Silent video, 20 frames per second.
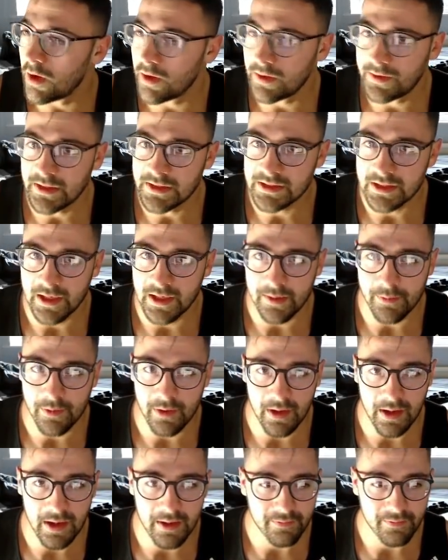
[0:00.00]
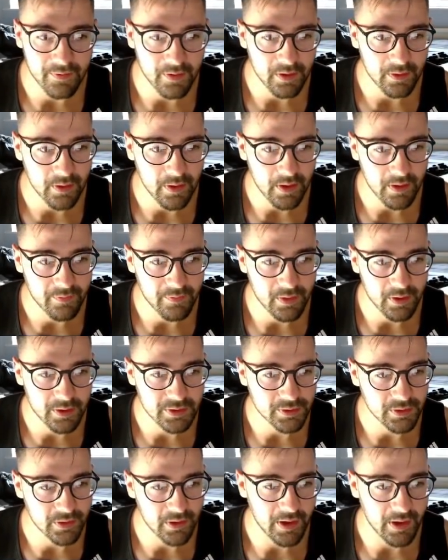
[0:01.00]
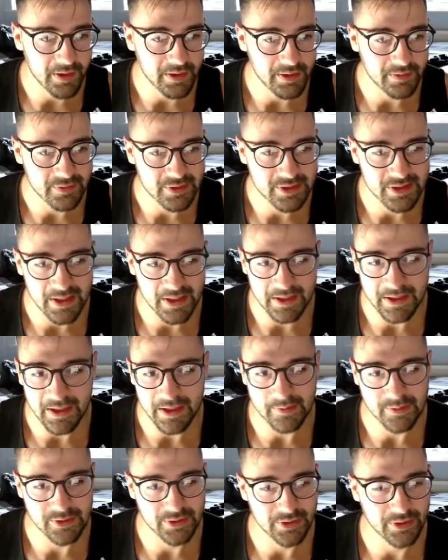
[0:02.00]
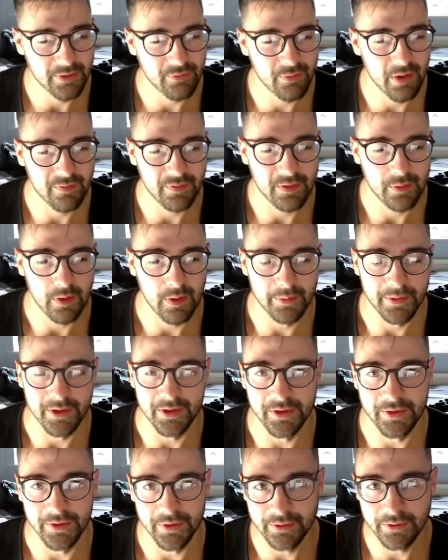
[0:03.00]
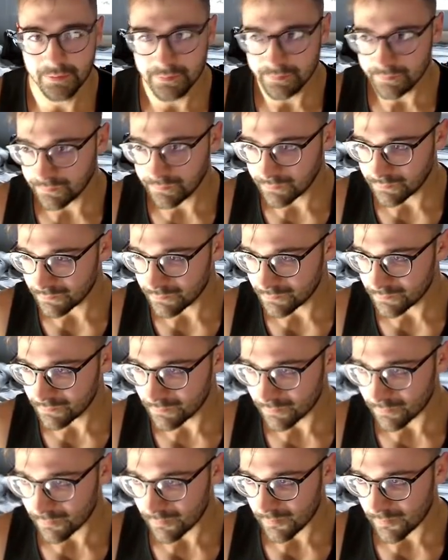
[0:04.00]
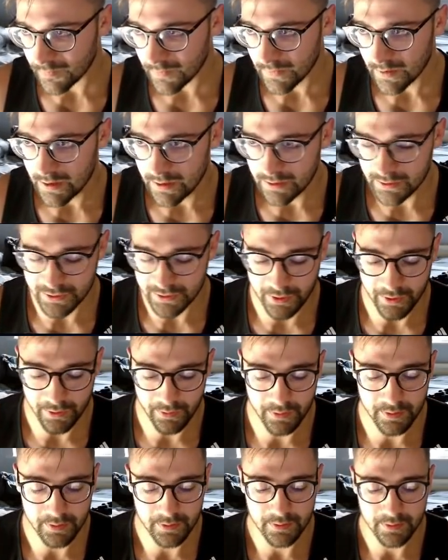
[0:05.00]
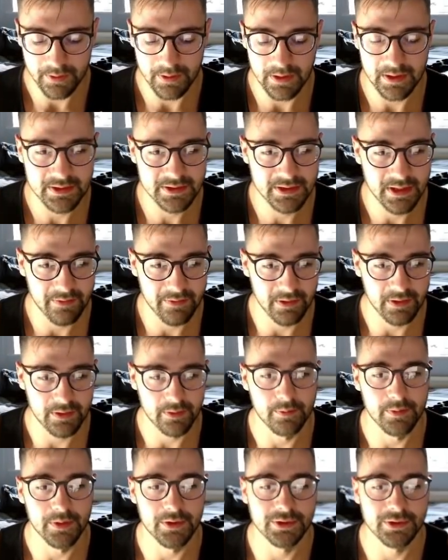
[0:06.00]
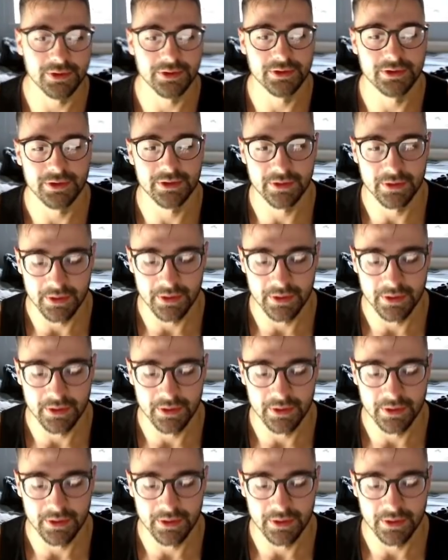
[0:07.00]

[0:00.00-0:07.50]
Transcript: disclaimer, I've looked online at different snake games, so I know roughly what I'm going to do. So let's have a little butchers.